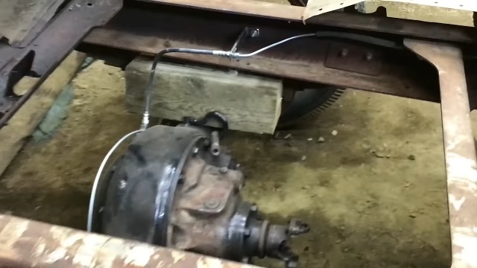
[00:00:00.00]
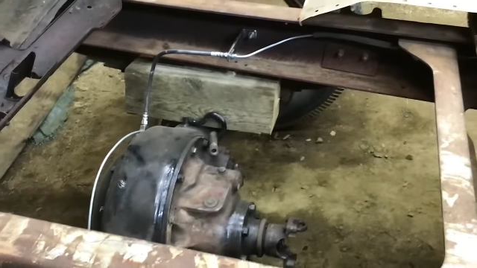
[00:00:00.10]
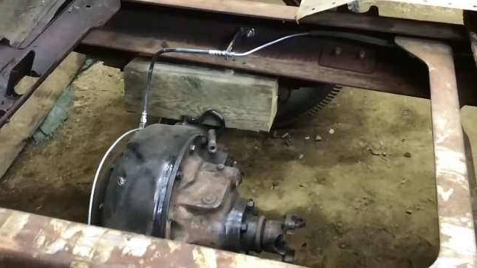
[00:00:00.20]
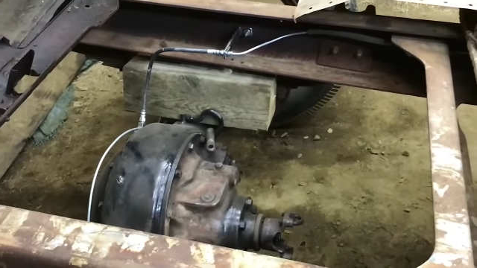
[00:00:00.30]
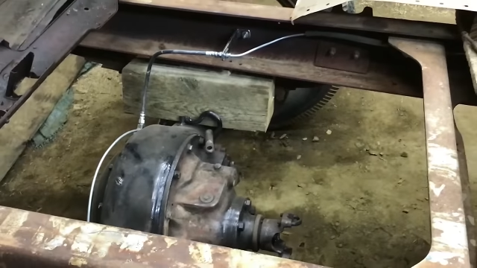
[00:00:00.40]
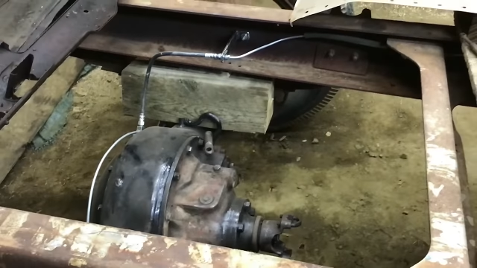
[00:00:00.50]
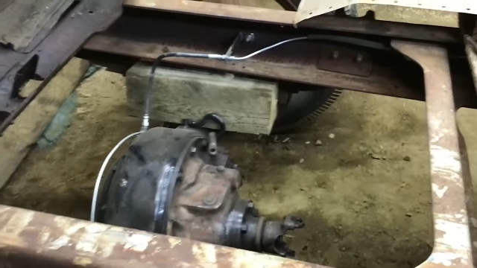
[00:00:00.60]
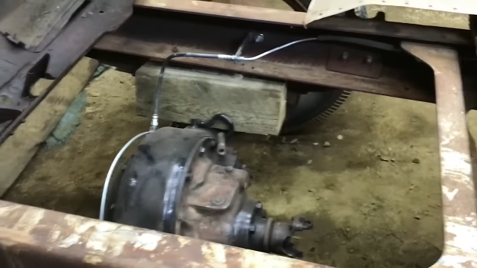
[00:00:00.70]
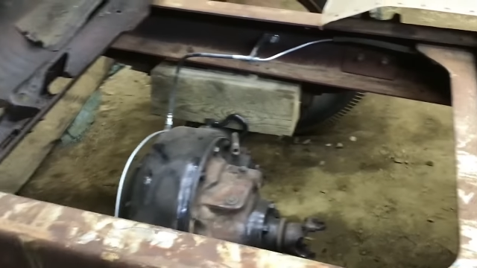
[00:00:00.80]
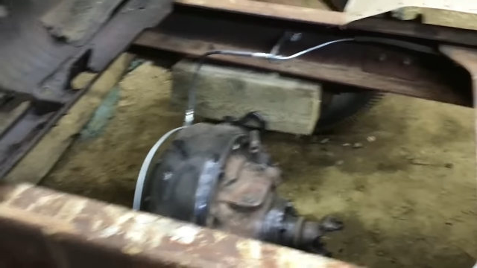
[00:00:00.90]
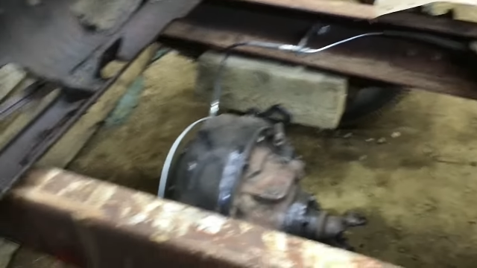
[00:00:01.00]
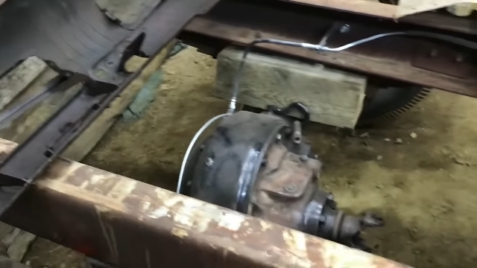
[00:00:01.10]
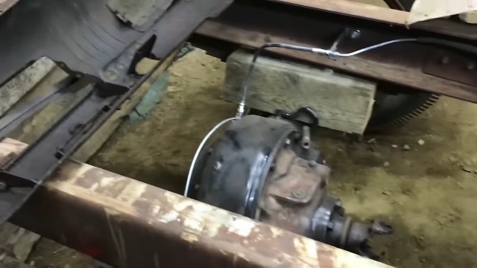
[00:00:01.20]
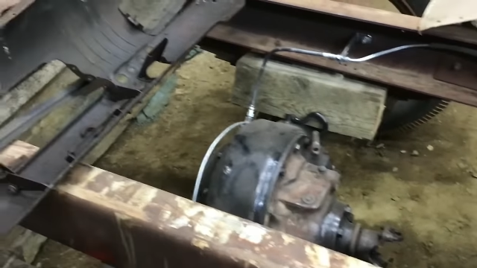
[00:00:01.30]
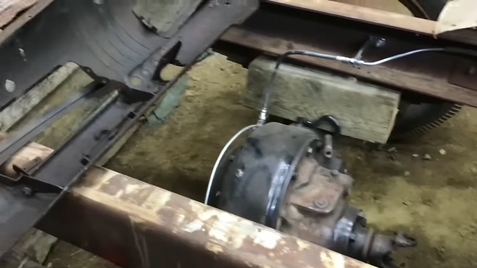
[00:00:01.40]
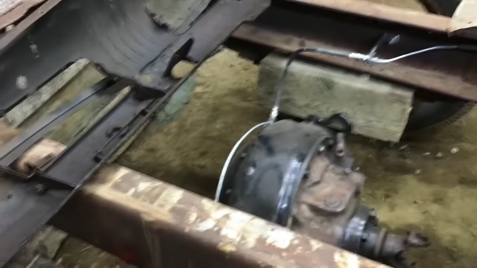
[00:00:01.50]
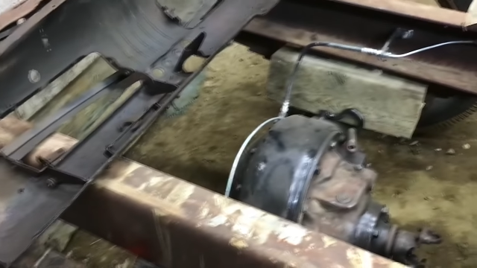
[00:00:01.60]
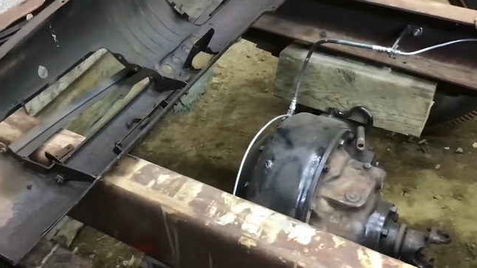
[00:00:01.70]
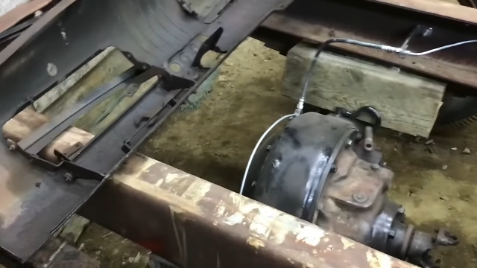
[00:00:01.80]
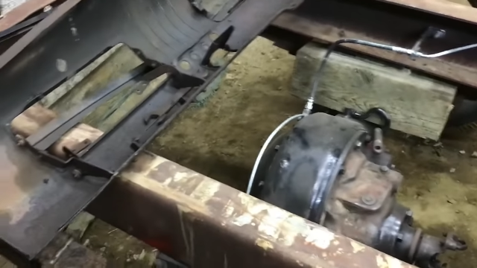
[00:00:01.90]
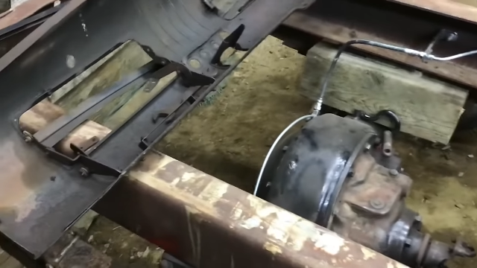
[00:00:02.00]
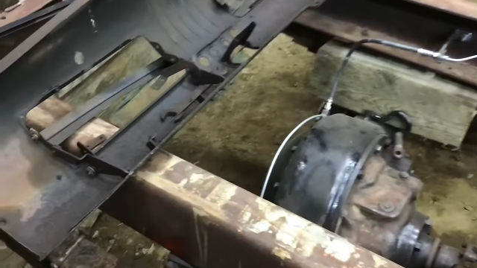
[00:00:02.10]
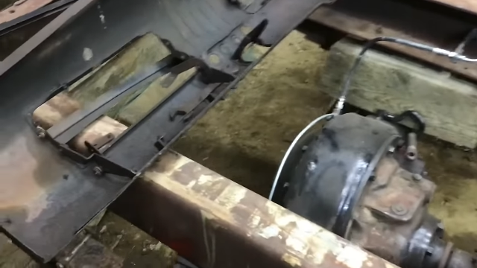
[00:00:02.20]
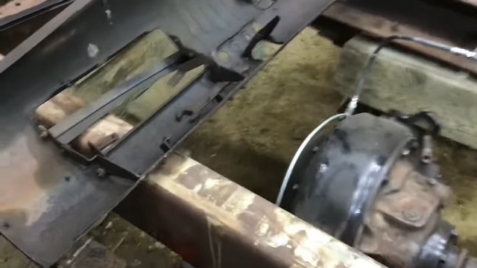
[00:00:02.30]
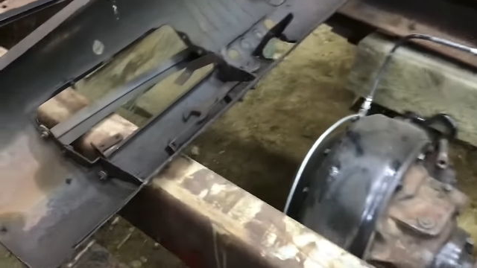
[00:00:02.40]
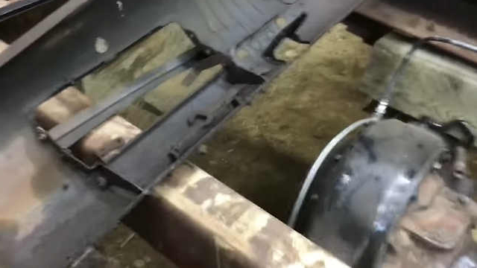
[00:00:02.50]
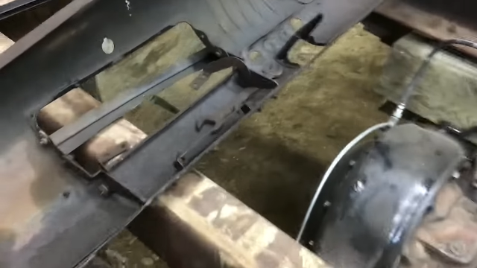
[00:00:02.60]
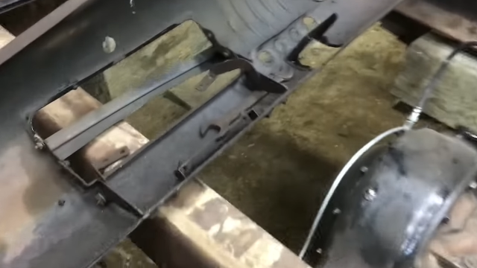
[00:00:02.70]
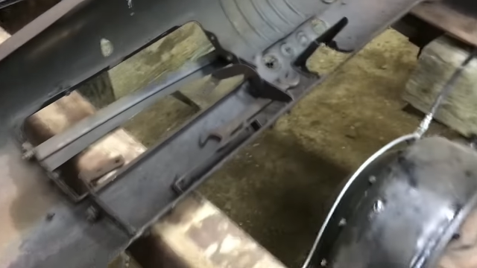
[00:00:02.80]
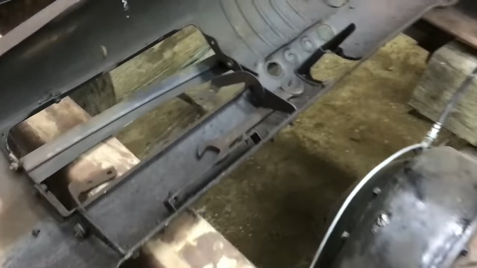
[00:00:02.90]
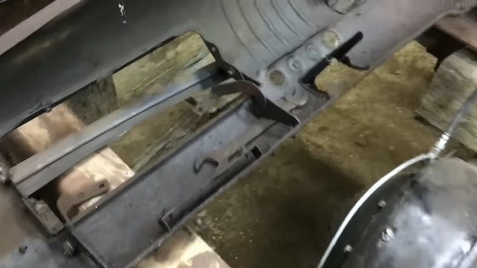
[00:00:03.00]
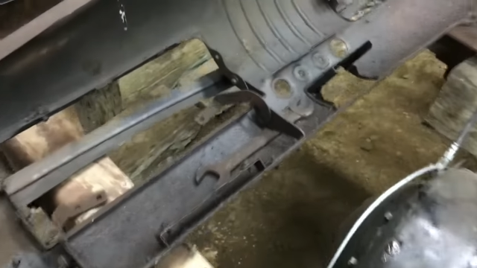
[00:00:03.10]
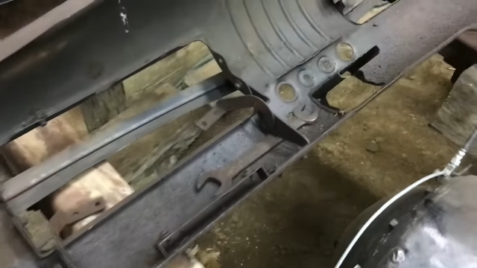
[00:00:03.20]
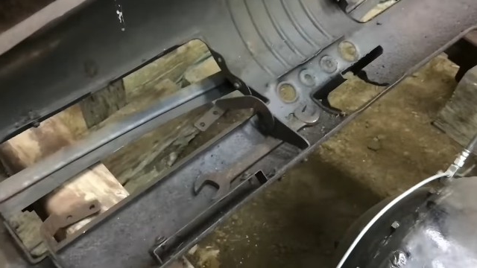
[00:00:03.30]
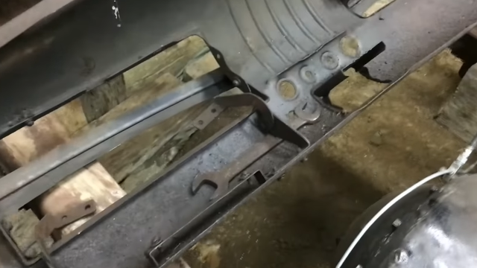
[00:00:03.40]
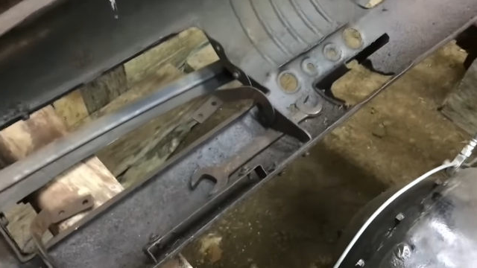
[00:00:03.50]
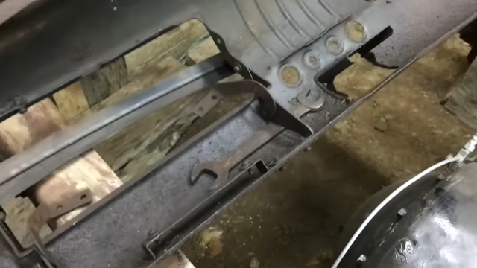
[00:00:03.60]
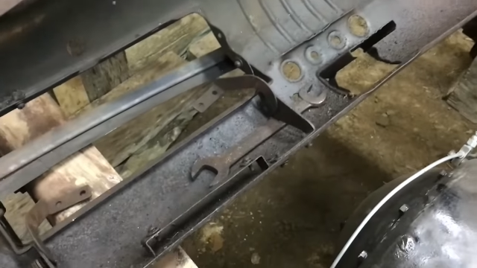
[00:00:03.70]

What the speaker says: [unreadable: no face in view]